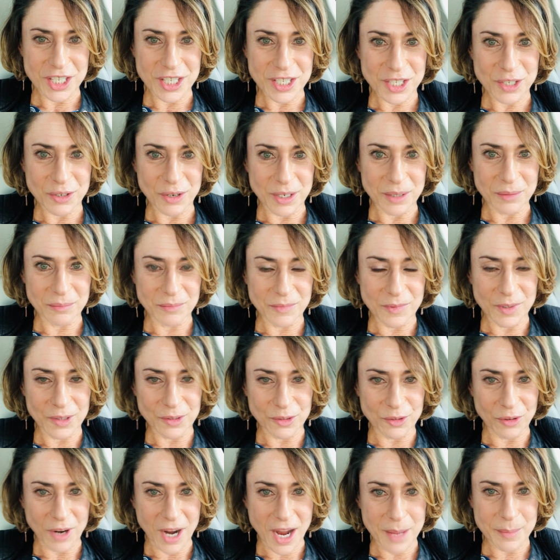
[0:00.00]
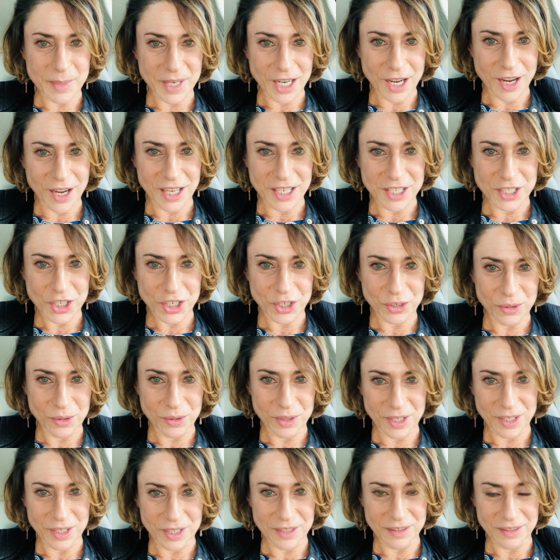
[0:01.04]
So I'm grabbing onto
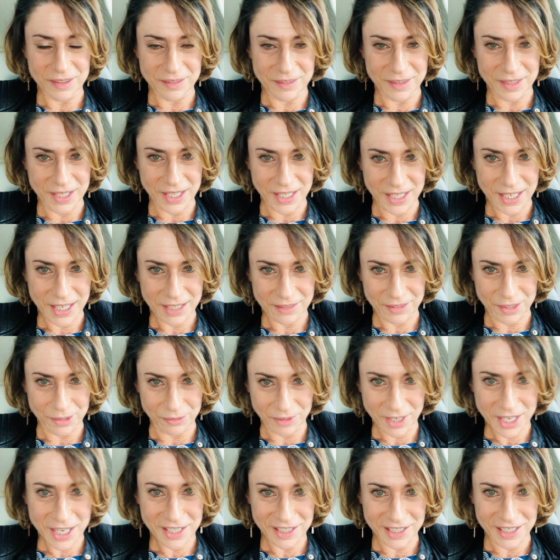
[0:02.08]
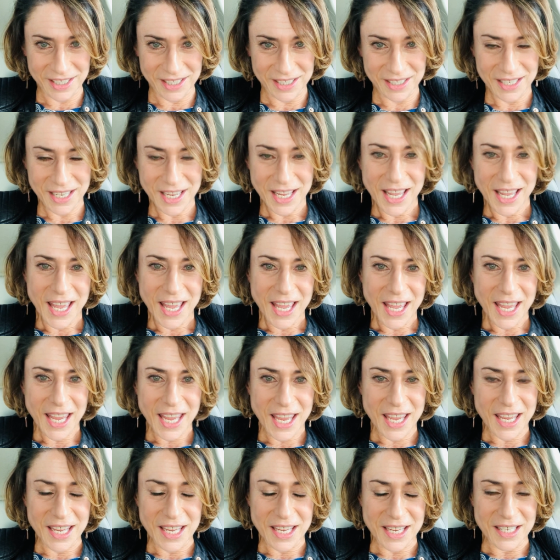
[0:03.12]
the railing
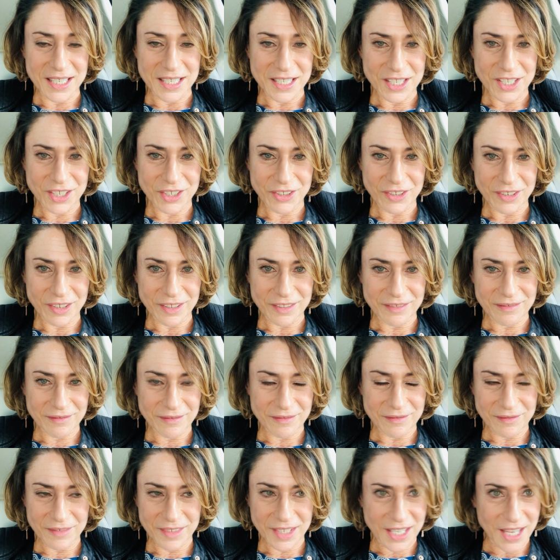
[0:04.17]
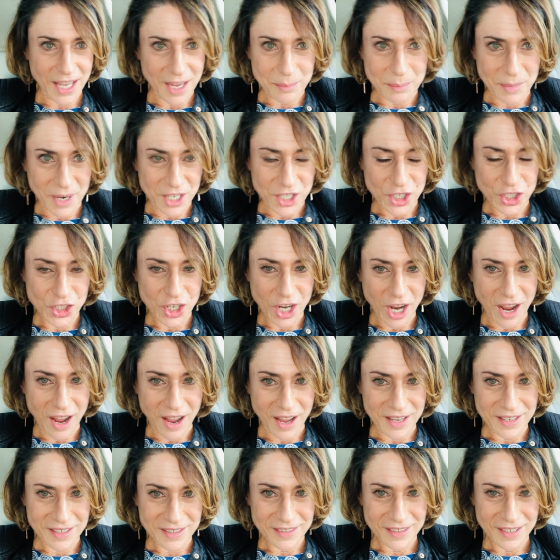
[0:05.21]
and get my
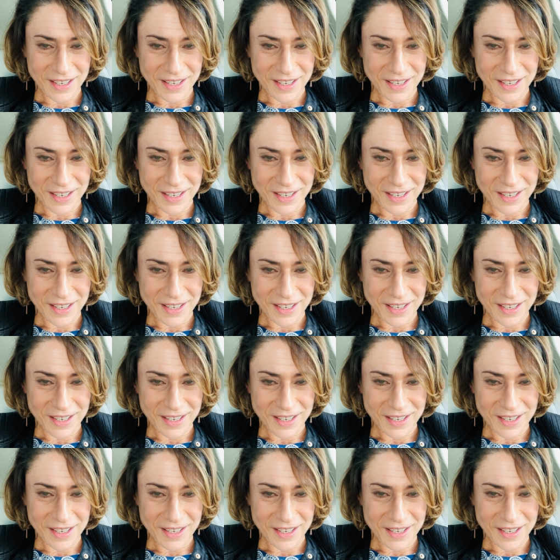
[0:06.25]
shot,